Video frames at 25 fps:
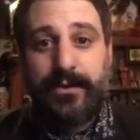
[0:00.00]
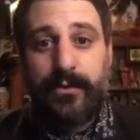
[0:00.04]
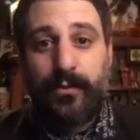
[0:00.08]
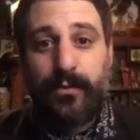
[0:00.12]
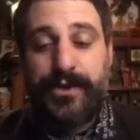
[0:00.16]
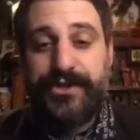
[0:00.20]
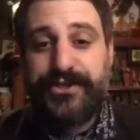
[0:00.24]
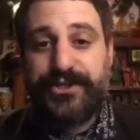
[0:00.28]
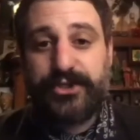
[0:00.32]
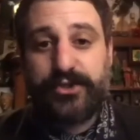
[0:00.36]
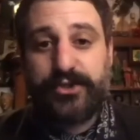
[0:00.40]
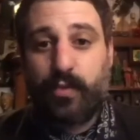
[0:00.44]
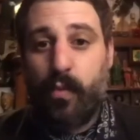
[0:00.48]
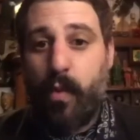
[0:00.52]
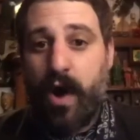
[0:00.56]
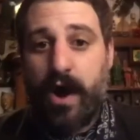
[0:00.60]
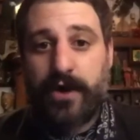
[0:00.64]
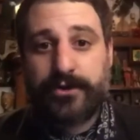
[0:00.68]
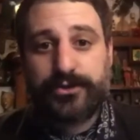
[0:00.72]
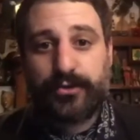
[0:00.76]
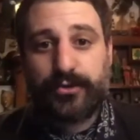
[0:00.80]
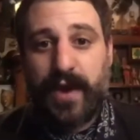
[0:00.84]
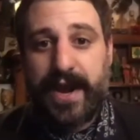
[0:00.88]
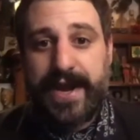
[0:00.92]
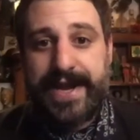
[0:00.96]
just walked
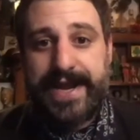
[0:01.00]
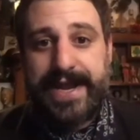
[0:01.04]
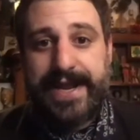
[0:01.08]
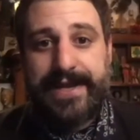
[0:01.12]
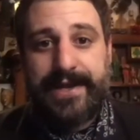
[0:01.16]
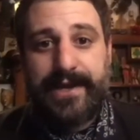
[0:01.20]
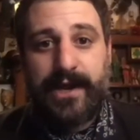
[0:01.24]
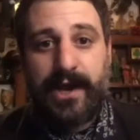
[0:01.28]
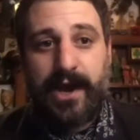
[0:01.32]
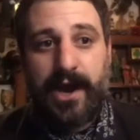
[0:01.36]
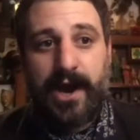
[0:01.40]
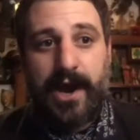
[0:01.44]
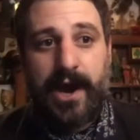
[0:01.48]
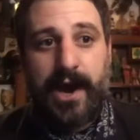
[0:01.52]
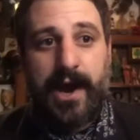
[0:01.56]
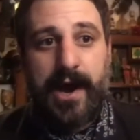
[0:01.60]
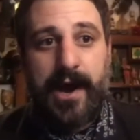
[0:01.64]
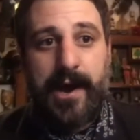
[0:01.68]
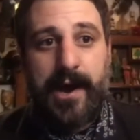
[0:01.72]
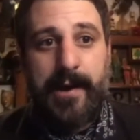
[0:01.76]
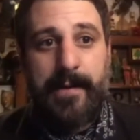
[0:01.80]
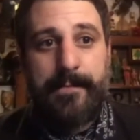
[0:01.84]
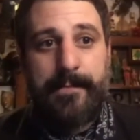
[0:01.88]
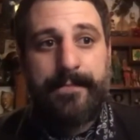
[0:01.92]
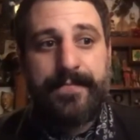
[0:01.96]
right in.
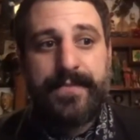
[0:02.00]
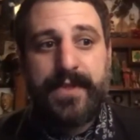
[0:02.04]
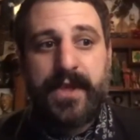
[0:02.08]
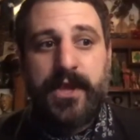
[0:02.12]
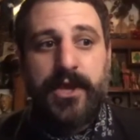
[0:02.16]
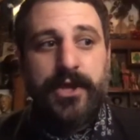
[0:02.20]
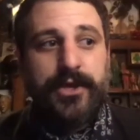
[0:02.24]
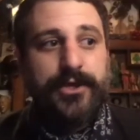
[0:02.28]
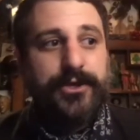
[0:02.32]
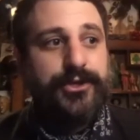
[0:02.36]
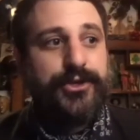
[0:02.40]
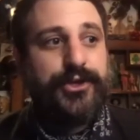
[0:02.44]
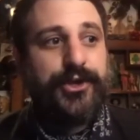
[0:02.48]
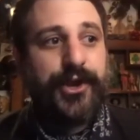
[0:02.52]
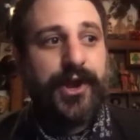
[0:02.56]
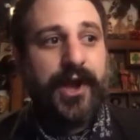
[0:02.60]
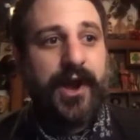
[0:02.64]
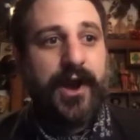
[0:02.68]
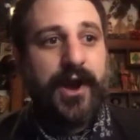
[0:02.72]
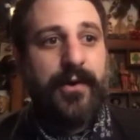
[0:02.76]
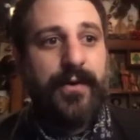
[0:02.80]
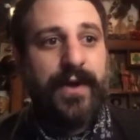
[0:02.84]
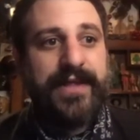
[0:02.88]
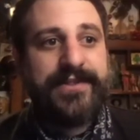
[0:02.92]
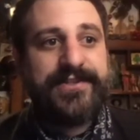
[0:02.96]

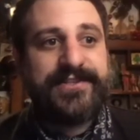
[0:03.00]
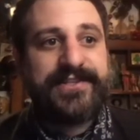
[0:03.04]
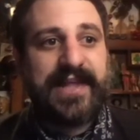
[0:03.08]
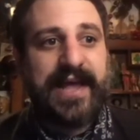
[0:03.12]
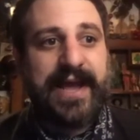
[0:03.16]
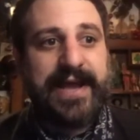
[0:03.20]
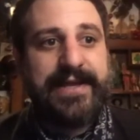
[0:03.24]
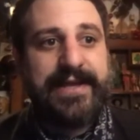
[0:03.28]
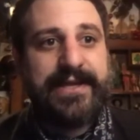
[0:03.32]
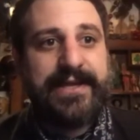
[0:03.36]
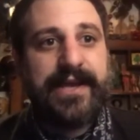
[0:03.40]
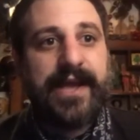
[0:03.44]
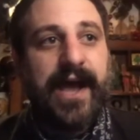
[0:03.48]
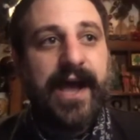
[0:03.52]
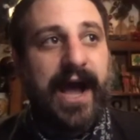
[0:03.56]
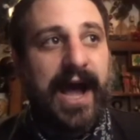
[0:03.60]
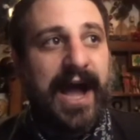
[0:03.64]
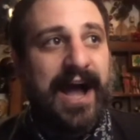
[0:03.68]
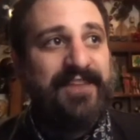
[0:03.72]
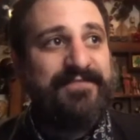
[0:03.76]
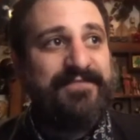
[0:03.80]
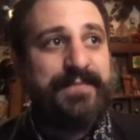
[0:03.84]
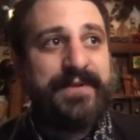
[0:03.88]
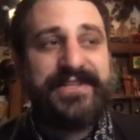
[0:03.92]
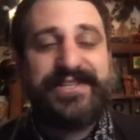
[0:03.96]
It's like
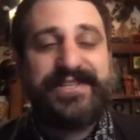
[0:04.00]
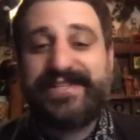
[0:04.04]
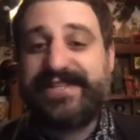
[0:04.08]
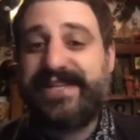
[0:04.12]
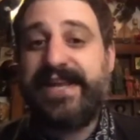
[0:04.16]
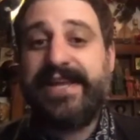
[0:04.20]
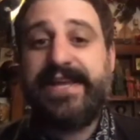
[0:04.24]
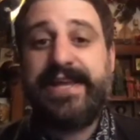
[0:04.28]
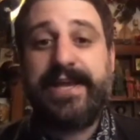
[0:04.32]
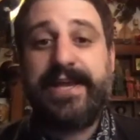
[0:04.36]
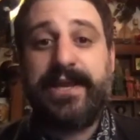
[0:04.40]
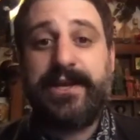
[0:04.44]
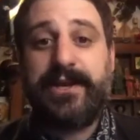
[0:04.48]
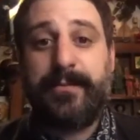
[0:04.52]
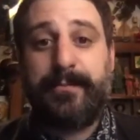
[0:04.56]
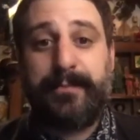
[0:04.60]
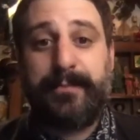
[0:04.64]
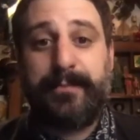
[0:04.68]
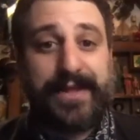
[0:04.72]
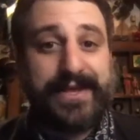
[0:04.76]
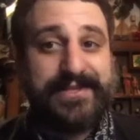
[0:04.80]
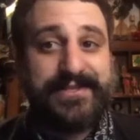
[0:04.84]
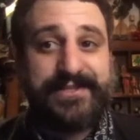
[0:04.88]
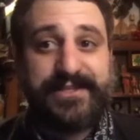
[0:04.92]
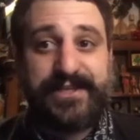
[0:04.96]
I've been sneaking into
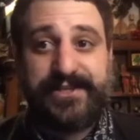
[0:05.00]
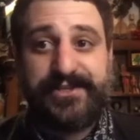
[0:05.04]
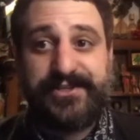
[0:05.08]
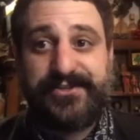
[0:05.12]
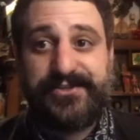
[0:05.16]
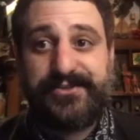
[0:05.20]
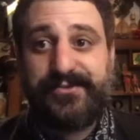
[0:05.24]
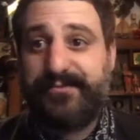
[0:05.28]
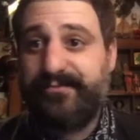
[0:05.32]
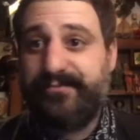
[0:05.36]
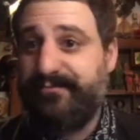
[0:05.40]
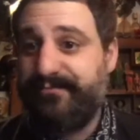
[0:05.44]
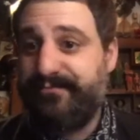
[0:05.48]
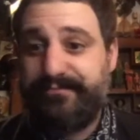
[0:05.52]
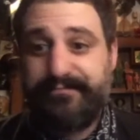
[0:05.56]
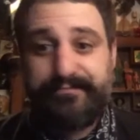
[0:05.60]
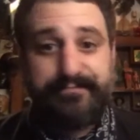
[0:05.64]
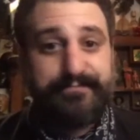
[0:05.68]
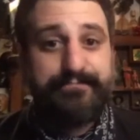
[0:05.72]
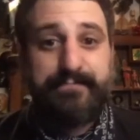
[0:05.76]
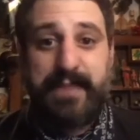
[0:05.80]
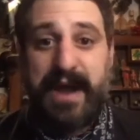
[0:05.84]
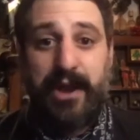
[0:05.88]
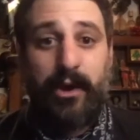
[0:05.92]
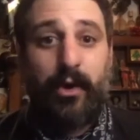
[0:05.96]
places
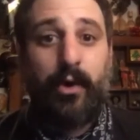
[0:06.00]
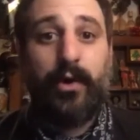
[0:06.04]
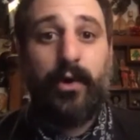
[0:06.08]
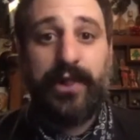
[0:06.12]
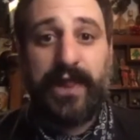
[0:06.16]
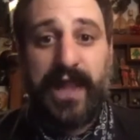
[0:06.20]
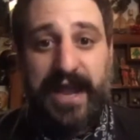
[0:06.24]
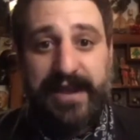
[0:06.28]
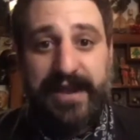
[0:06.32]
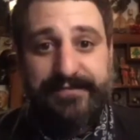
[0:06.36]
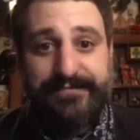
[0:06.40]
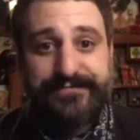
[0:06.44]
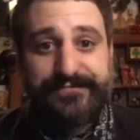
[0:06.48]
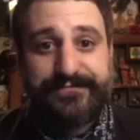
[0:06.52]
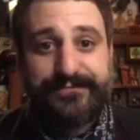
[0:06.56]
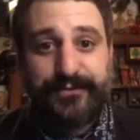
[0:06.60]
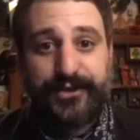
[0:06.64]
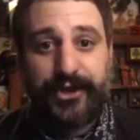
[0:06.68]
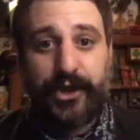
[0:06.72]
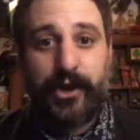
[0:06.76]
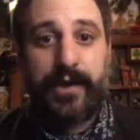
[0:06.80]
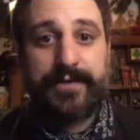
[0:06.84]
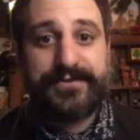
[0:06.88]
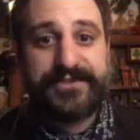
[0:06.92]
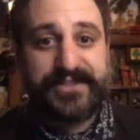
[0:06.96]
my whole life.
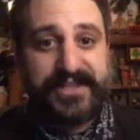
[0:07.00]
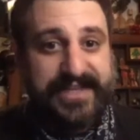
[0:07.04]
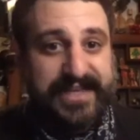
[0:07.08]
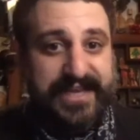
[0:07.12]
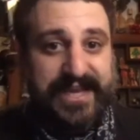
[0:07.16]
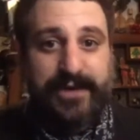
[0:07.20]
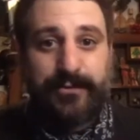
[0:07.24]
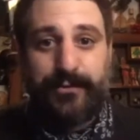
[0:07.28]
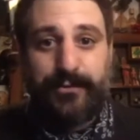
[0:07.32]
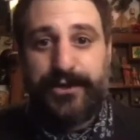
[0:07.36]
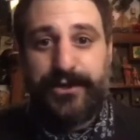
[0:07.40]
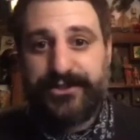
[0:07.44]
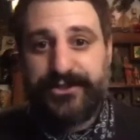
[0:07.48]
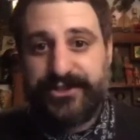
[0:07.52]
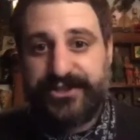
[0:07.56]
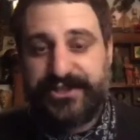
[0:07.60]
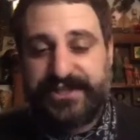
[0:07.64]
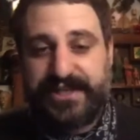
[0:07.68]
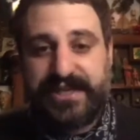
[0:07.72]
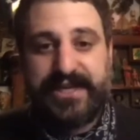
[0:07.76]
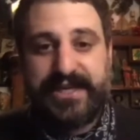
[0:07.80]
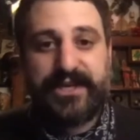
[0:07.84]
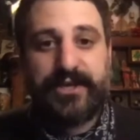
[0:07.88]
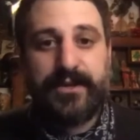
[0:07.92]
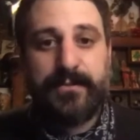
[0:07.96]
As a kid, we used to
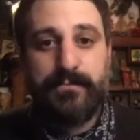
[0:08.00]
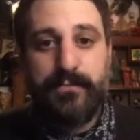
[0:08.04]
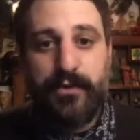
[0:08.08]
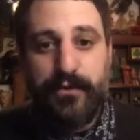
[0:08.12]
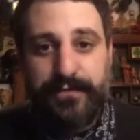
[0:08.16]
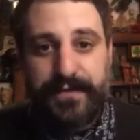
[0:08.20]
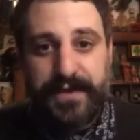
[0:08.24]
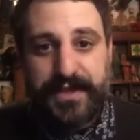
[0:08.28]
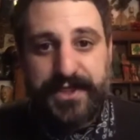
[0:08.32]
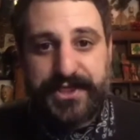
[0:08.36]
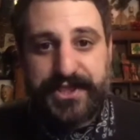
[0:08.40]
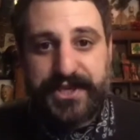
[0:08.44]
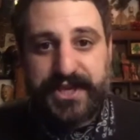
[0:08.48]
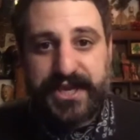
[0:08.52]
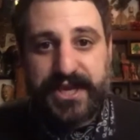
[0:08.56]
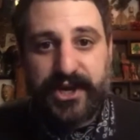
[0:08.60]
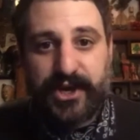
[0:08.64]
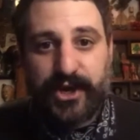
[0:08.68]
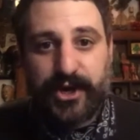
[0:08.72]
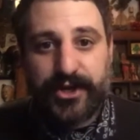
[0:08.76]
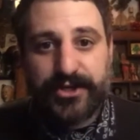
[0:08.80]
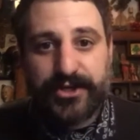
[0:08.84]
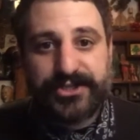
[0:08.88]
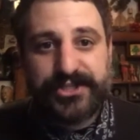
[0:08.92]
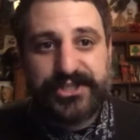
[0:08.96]
sneak into movie
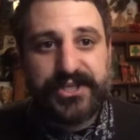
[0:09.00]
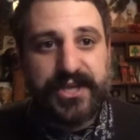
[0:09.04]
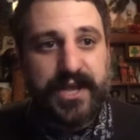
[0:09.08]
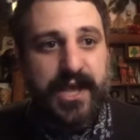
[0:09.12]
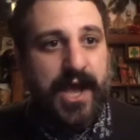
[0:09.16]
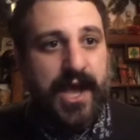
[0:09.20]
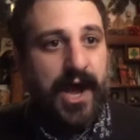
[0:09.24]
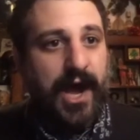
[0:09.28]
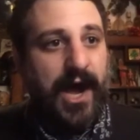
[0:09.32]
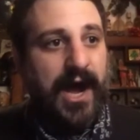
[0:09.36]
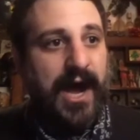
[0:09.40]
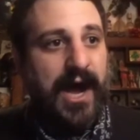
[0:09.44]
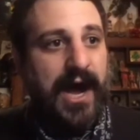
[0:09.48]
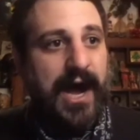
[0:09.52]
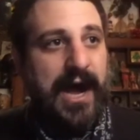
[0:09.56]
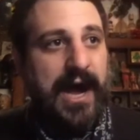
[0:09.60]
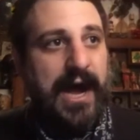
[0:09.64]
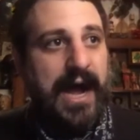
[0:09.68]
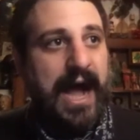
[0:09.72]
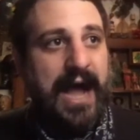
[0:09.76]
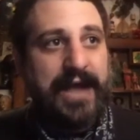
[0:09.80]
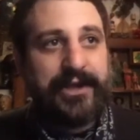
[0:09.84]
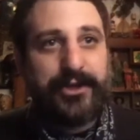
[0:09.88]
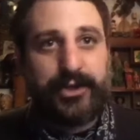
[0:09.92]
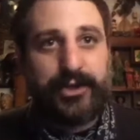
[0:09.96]
theaters.
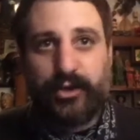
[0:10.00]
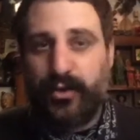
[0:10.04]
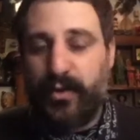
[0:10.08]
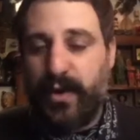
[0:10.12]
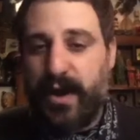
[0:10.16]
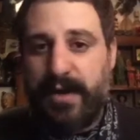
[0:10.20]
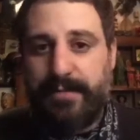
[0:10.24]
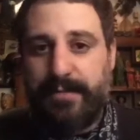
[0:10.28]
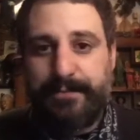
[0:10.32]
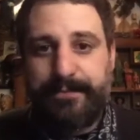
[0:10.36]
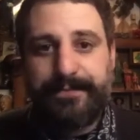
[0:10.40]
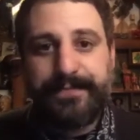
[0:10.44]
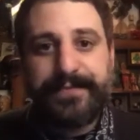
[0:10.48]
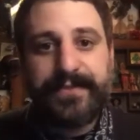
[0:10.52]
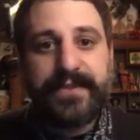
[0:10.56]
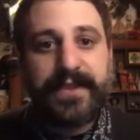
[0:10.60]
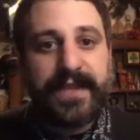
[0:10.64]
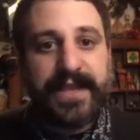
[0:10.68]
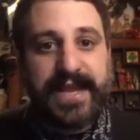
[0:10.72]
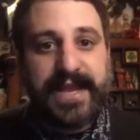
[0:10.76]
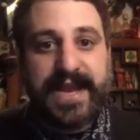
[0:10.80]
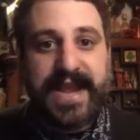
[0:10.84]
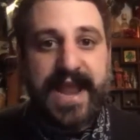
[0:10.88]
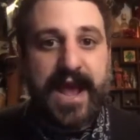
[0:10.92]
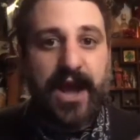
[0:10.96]
I grew up
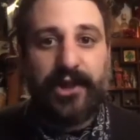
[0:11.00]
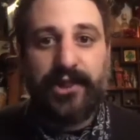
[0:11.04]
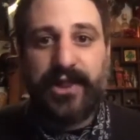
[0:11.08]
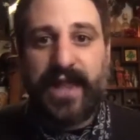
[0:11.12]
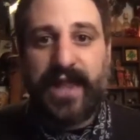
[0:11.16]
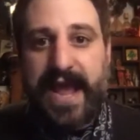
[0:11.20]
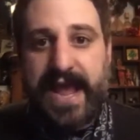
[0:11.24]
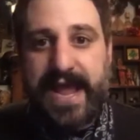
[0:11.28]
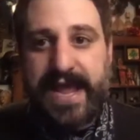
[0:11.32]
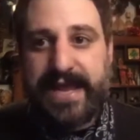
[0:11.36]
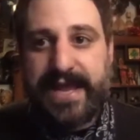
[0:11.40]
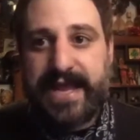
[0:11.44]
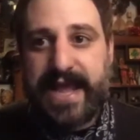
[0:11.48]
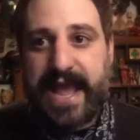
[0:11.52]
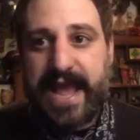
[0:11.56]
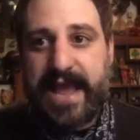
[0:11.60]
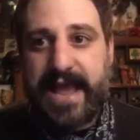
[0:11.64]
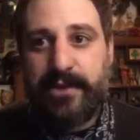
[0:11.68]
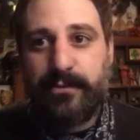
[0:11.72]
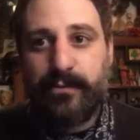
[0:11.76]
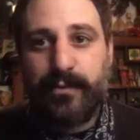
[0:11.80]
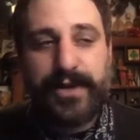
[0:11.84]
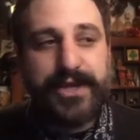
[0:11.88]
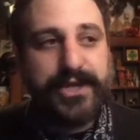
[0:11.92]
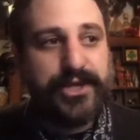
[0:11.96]
in LA,
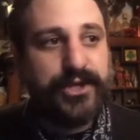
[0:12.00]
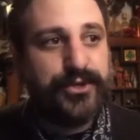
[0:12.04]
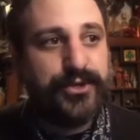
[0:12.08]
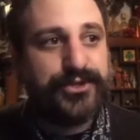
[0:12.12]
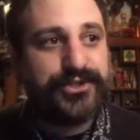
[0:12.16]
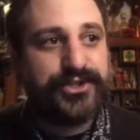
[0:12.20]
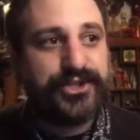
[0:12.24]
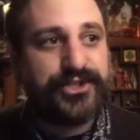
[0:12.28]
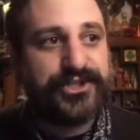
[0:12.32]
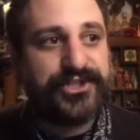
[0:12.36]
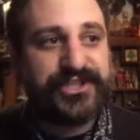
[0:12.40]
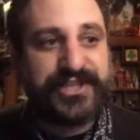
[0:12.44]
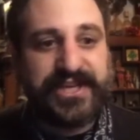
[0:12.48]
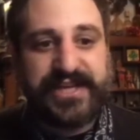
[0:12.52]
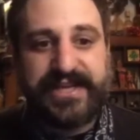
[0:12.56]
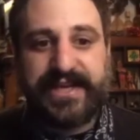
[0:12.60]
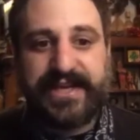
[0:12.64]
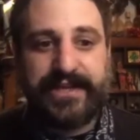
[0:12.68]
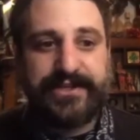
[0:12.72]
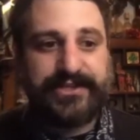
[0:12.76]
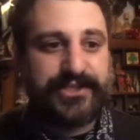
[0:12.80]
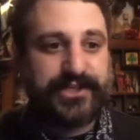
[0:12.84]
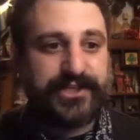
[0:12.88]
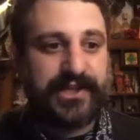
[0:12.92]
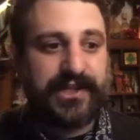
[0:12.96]
and we used to sneak
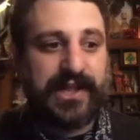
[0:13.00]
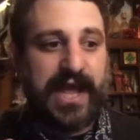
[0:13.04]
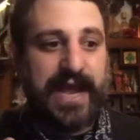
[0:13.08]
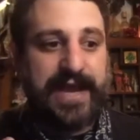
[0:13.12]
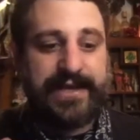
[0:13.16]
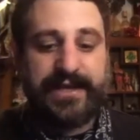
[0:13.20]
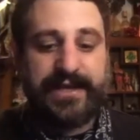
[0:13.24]
into like